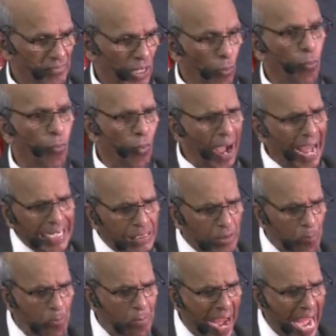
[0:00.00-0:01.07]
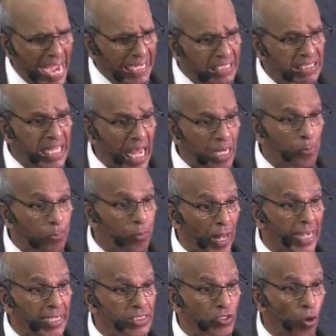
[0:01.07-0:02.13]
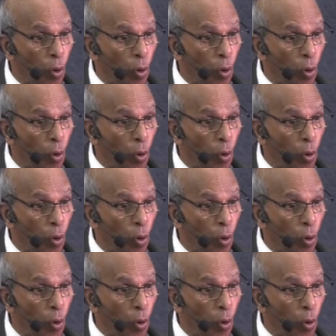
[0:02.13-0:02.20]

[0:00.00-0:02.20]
What made that place